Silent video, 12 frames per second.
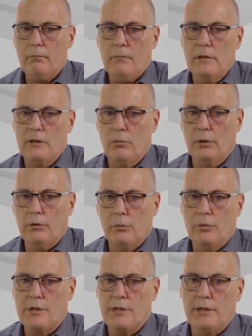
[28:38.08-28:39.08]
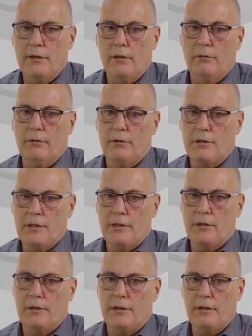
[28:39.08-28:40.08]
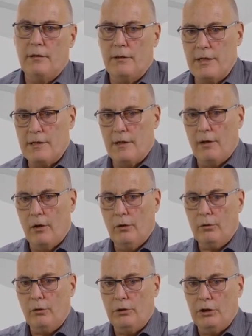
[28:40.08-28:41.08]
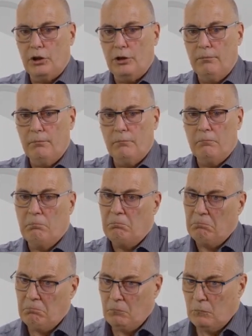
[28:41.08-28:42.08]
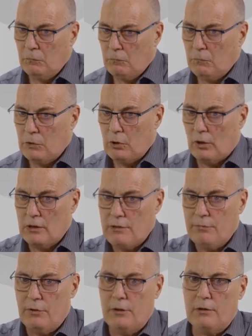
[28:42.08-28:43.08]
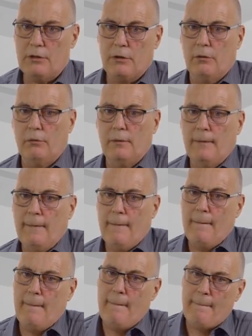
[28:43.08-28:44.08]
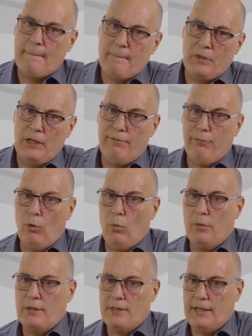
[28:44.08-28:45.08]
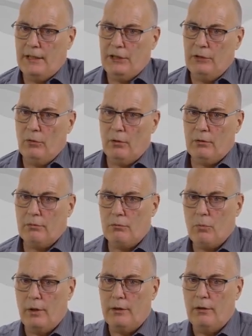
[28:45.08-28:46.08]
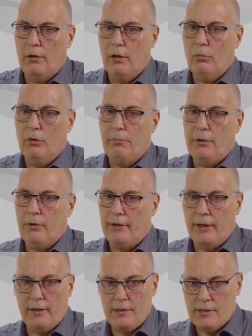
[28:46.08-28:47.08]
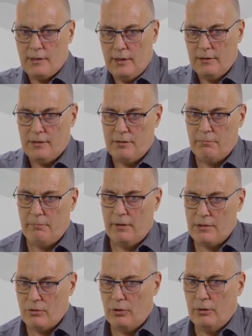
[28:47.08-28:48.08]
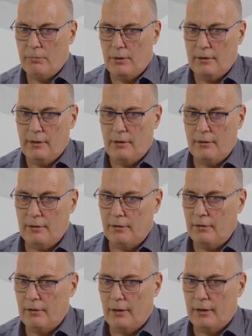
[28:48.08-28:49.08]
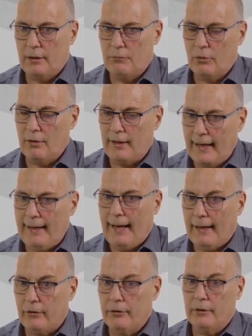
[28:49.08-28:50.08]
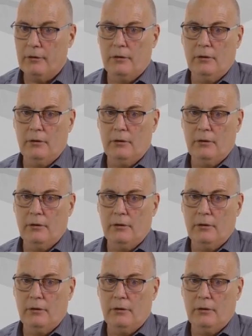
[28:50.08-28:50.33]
is what you will see now. You see there's a load condition transferred. So D4 is actually not quite, the load would have been on the other side. Sorry about that. I think the diagram not that accurate.